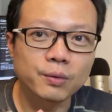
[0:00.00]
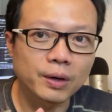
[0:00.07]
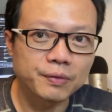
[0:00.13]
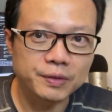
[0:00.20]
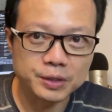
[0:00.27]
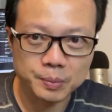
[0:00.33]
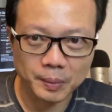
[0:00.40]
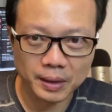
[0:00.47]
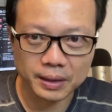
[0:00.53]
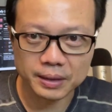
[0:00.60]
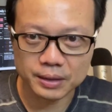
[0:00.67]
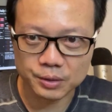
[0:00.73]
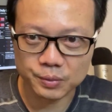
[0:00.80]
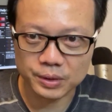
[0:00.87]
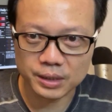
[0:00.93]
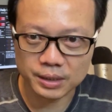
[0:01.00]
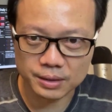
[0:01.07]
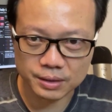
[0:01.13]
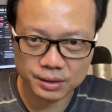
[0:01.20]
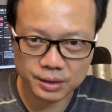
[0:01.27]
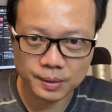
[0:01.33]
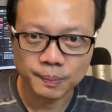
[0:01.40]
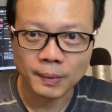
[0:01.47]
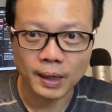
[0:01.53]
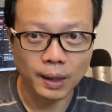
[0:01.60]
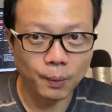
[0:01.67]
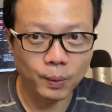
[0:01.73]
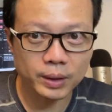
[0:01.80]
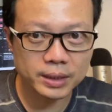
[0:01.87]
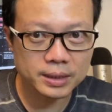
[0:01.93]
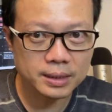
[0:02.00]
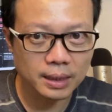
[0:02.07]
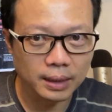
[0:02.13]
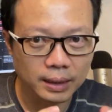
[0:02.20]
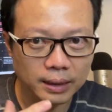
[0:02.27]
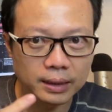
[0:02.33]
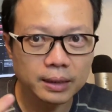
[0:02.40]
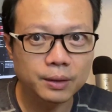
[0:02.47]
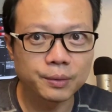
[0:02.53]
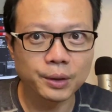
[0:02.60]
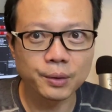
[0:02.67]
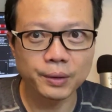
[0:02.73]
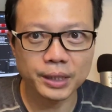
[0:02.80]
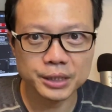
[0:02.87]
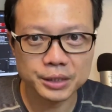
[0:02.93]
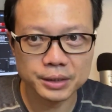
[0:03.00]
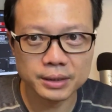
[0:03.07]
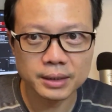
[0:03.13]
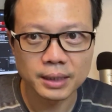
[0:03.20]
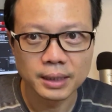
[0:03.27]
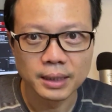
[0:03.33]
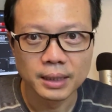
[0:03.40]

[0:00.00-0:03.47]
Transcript: reference market's returns. And what is linear regression?